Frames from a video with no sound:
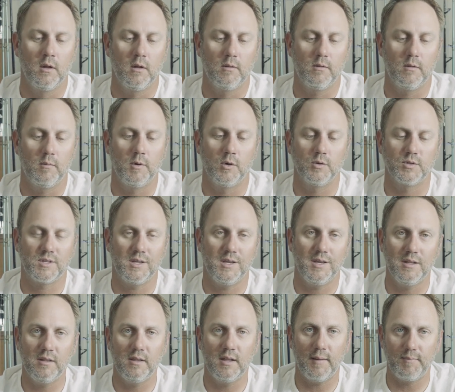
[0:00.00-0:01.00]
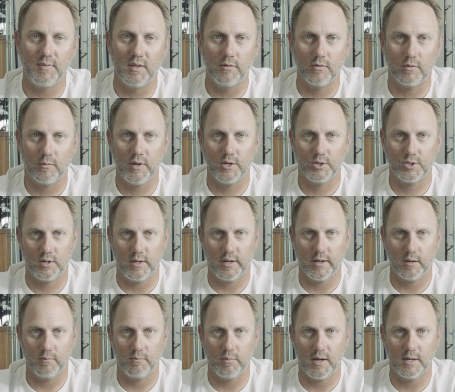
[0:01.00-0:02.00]
the most in-depth information I
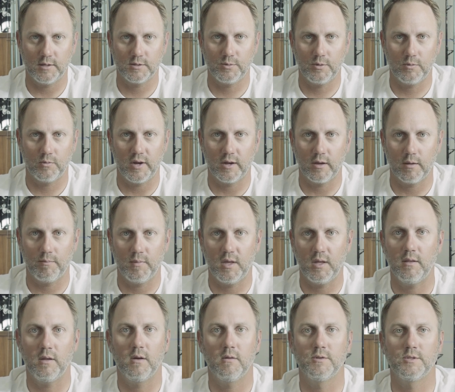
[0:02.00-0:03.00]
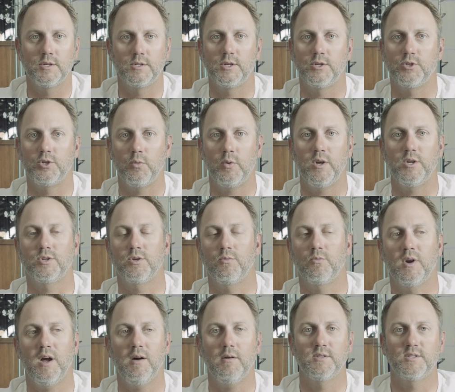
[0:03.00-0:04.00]
can possibly recommend. There was a situation
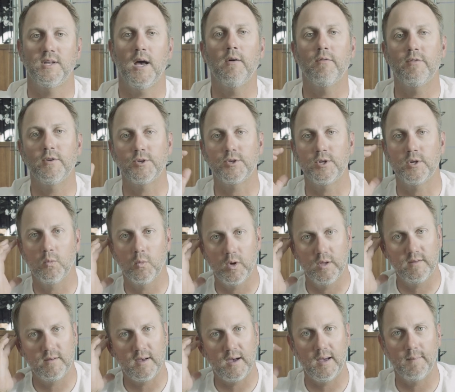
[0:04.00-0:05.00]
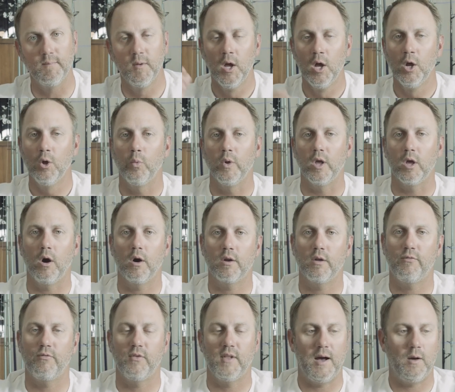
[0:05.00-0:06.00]
where I was out fishing one time. We caught a
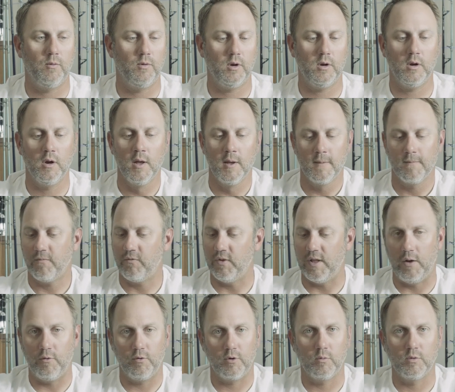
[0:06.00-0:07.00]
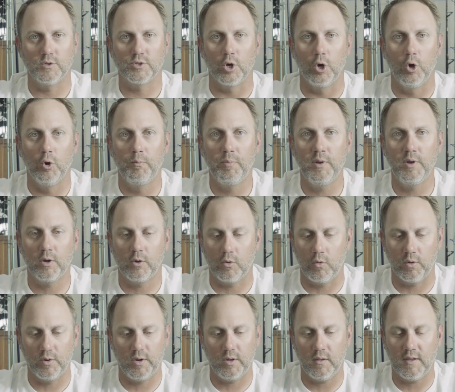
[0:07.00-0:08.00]
flounder. Flounder was open
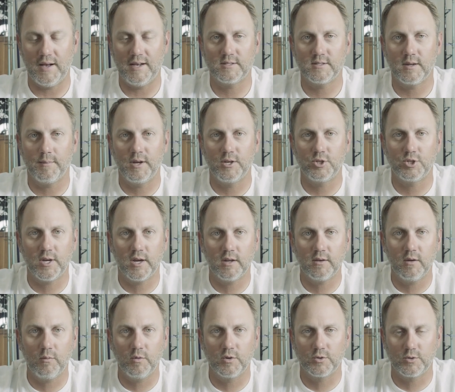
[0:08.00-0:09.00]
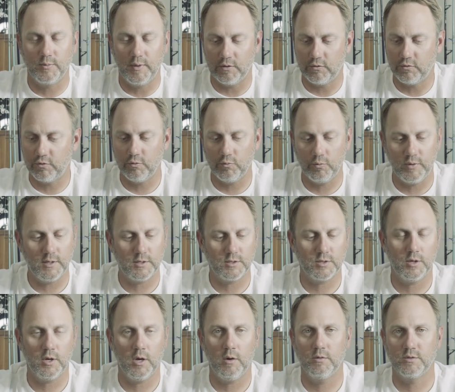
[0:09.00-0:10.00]
according to the last time I checked it, which was about 2 weeks
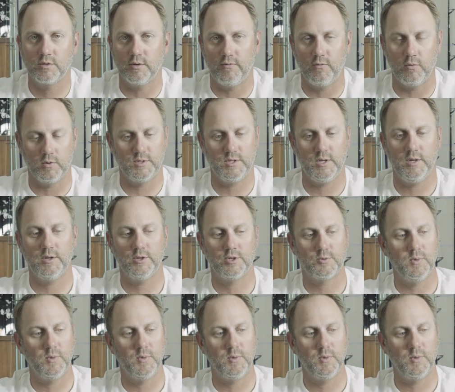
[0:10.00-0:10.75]
ago. It was a 14-inch